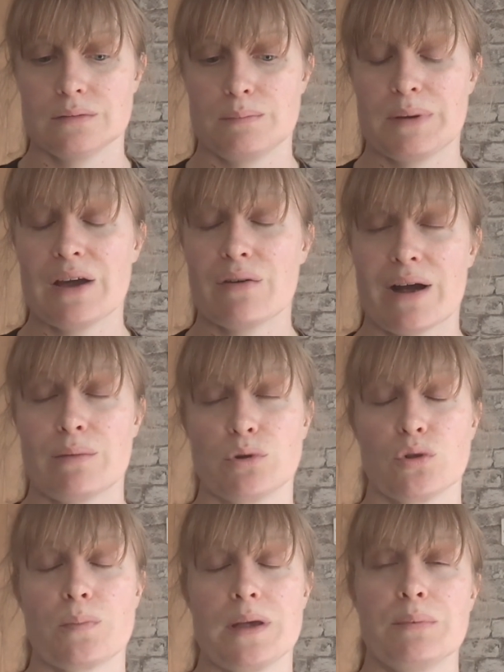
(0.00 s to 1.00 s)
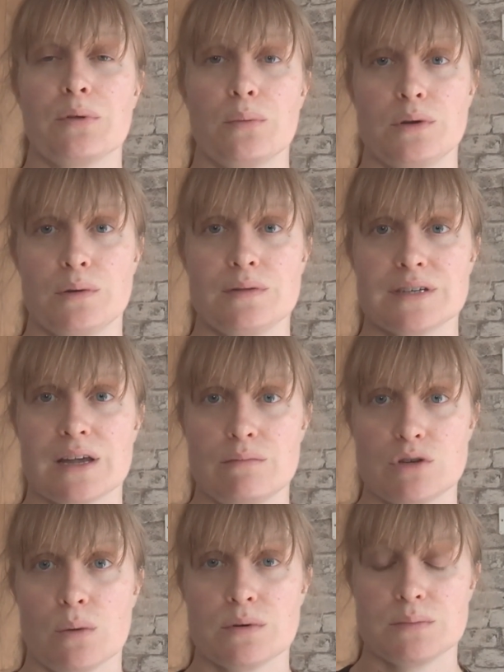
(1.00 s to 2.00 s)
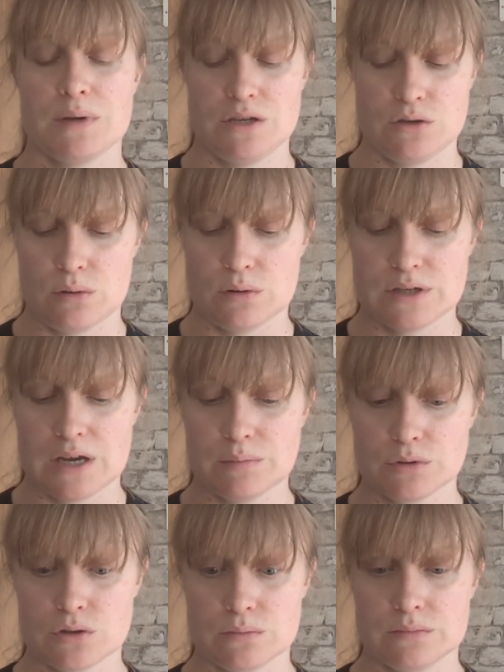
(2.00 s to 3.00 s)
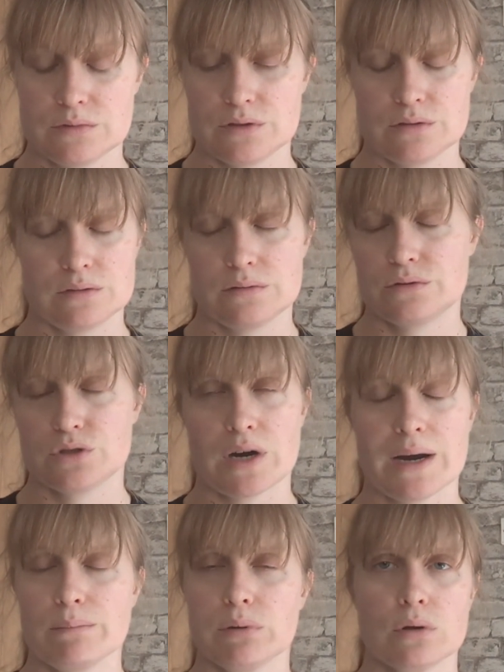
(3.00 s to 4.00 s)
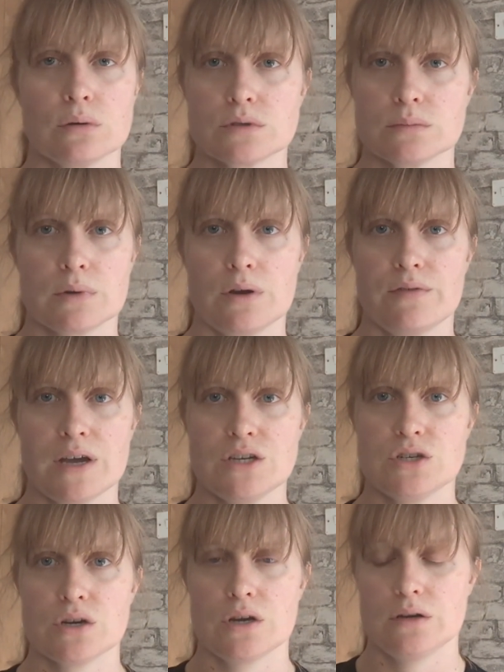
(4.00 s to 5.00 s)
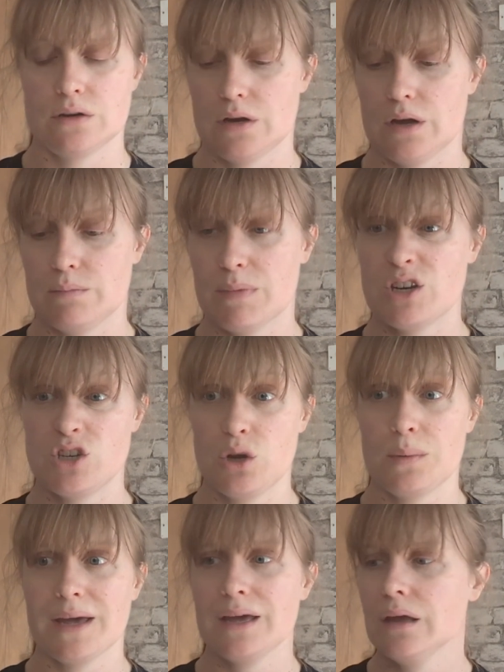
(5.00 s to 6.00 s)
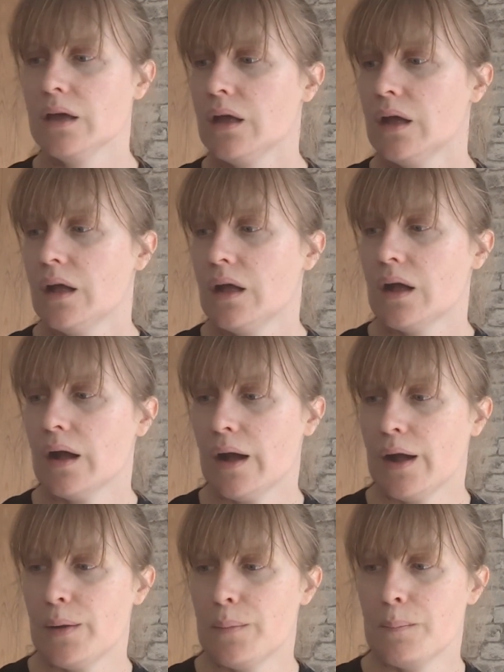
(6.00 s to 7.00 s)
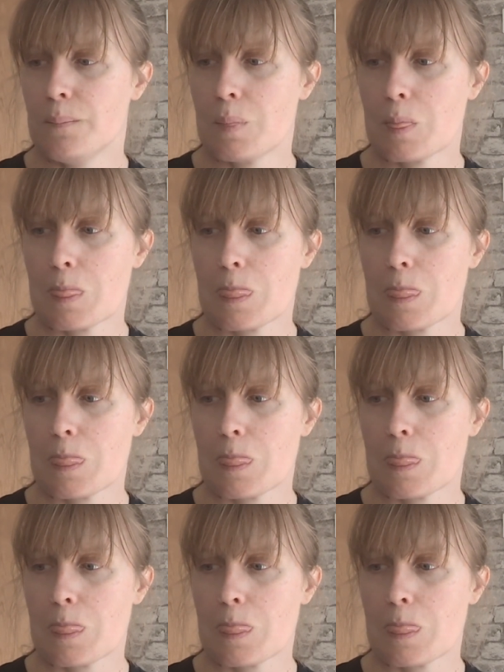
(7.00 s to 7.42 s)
be around other people that were doing the same job as me. So I was able to try and pluck up some motivation and do it. And